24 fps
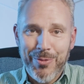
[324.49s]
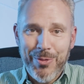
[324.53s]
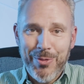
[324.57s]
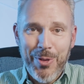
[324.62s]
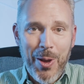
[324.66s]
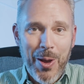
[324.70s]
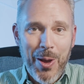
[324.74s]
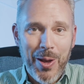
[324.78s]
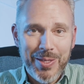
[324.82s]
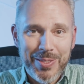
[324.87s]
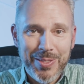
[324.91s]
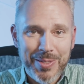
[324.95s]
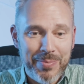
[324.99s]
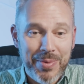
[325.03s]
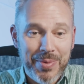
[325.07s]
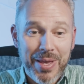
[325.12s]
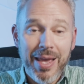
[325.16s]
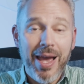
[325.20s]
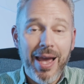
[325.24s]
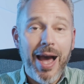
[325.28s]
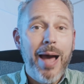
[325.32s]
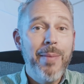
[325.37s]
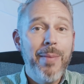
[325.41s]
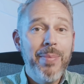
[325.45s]
was awesome.
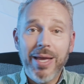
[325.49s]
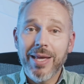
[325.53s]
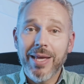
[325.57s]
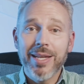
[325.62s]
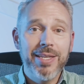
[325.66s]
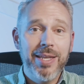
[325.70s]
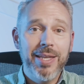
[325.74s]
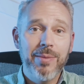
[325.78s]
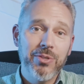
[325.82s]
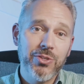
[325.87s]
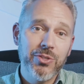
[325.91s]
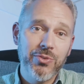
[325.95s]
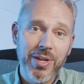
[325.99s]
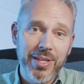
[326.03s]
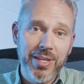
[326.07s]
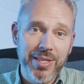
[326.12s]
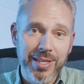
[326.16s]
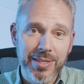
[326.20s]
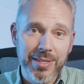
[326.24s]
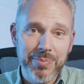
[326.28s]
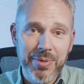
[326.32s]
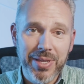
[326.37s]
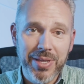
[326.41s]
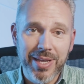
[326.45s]
I'm not going to demonstrate
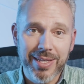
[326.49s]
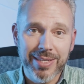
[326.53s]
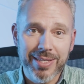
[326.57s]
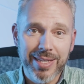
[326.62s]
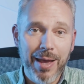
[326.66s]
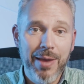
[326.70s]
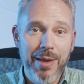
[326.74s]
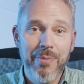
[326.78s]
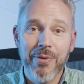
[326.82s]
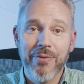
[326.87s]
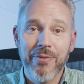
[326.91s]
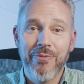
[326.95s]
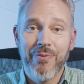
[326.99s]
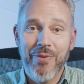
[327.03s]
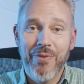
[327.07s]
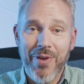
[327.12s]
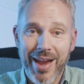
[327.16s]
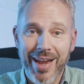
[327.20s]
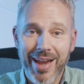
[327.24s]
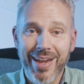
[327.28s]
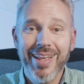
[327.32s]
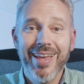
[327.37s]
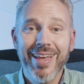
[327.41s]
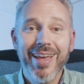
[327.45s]
this because I'm
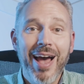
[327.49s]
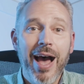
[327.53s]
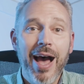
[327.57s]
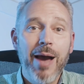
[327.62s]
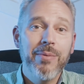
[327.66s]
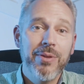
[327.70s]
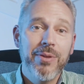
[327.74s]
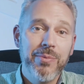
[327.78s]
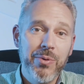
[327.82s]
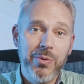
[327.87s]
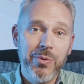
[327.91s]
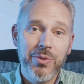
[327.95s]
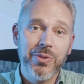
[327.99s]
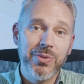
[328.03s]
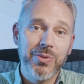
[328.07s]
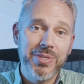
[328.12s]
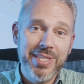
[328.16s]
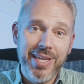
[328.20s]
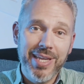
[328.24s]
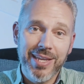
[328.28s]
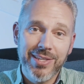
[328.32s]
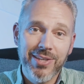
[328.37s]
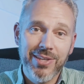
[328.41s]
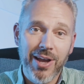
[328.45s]
afraid I'm going to be one of those
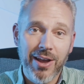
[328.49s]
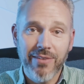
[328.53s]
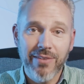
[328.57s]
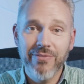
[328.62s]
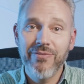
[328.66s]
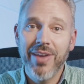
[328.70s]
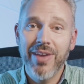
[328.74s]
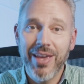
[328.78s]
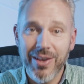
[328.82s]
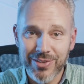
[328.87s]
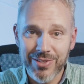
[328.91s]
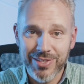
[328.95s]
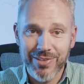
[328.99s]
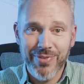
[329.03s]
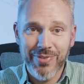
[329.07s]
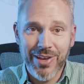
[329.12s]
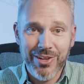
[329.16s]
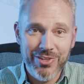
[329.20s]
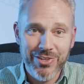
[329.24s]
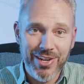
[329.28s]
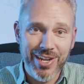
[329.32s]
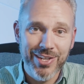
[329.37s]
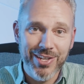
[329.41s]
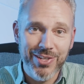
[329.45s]
TikTok fails if I
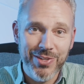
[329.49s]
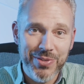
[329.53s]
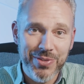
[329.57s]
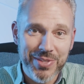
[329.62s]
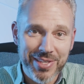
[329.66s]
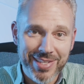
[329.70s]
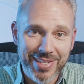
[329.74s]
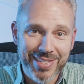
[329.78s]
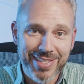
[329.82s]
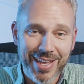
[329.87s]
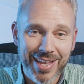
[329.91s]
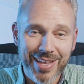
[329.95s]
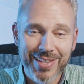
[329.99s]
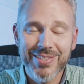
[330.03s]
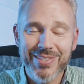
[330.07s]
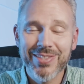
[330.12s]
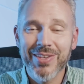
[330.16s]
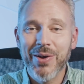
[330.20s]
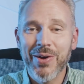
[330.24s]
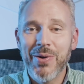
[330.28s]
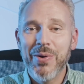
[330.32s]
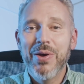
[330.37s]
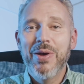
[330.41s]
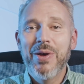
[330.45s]
try to do this thing.
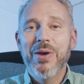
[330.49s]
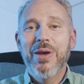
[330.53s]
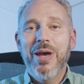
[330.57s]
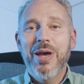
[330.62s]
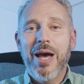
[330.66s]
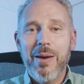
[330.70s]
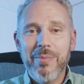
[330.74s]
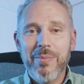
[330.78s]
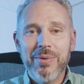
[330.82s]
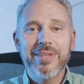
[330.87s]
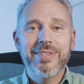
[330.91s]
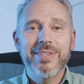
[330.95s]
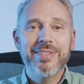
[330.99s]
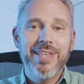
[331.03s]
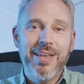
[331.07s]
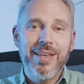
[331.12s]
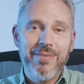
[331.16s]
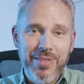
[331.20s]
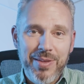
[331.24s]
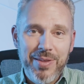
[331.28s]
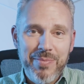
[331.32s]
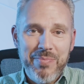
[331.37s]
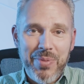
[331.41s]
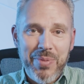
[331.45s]
So I'm going to
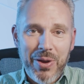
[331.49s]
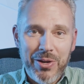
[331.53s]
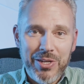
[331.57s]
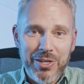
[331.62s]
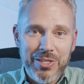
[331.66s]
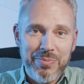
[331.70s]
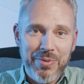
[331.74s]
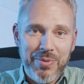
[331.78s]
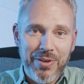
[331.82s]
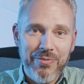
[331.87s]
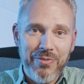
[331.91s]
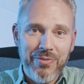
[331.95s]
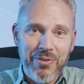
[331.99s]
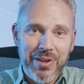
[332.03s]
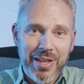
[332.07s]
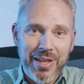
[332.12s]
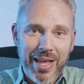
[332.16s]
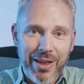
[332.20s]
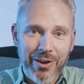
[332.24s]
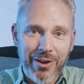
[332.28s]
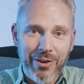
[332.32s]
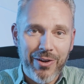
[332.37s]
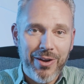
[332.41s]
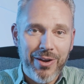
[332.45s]
save the embarrassment for
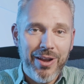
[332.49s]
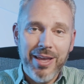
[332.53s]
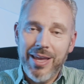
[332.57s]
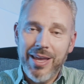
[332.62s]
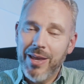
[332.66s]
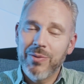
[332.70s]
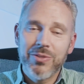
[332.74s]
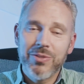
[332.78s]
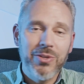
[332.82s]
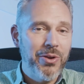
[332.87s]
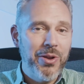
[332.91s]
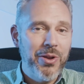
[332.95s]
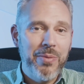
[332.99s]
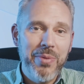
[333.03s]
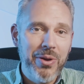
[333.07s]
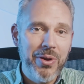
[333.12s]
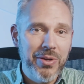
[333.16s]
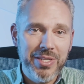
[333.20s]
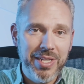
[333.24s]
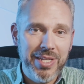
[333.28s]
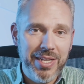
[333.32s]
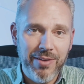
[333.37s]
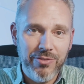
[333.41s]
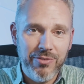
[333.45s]
later. It was already
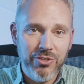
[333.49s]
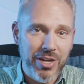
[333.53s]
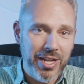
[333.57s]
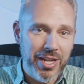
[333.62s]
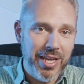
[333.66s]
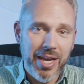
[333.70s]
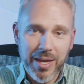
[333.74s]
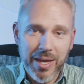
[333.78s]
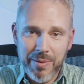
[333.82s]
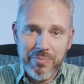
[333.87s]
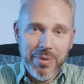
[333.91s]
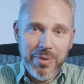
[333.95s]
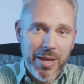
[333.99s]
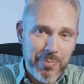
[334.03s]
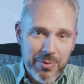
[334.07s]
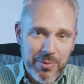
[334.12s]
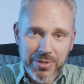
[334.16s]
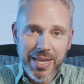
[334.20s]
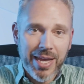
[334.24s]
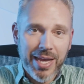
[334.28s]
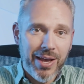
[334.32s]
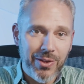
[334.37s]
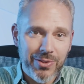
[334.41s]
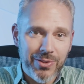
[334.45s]
embarrassing enough to try to cut paper
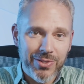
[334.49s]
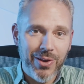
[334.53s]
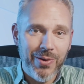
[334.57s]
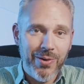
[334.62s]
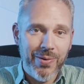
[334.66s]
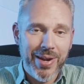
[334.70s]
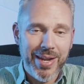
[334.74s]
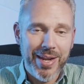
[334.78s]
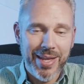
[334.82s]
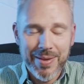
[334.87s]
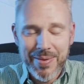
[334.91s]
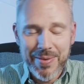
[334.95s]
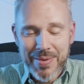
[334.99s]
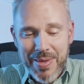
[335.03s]
towels already.